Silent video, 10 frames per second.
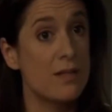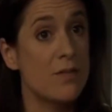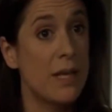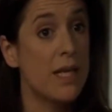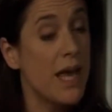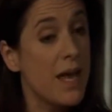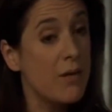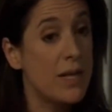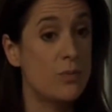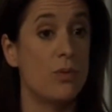for being an
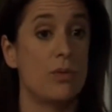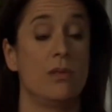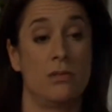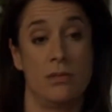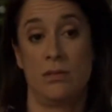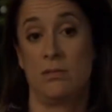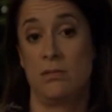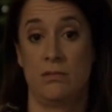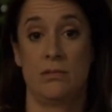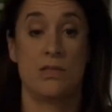air raid warden.
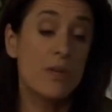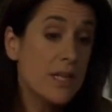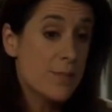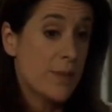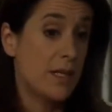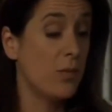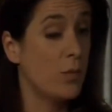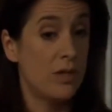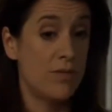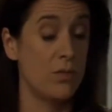And strictly speaking,
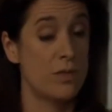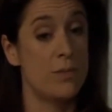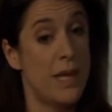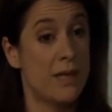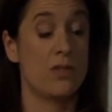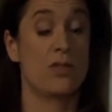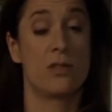one of them was a badge.